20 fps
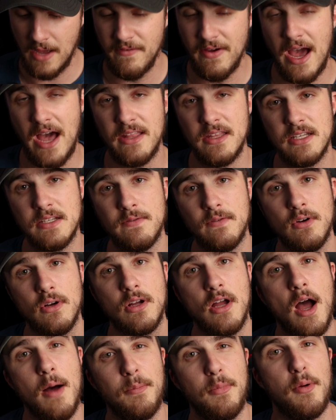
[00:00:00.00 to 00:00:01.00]
I've had this for a
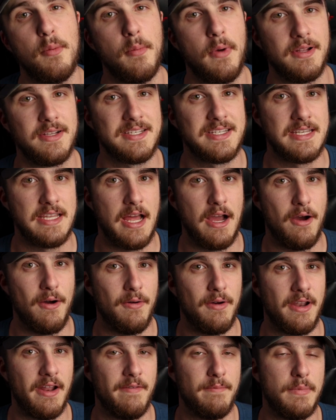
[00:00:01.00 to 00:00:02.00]
couple months
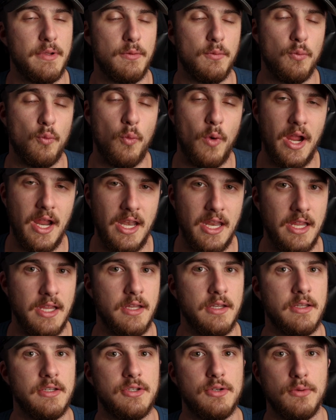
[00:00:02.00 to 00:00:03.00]
now, and I've been
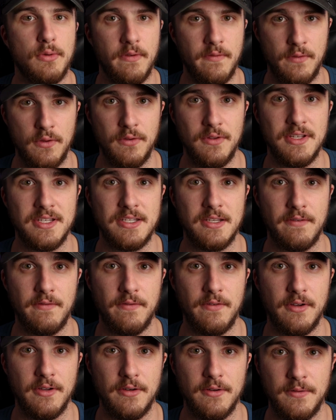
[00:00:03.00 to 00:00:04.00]
waiting to review this thing for you.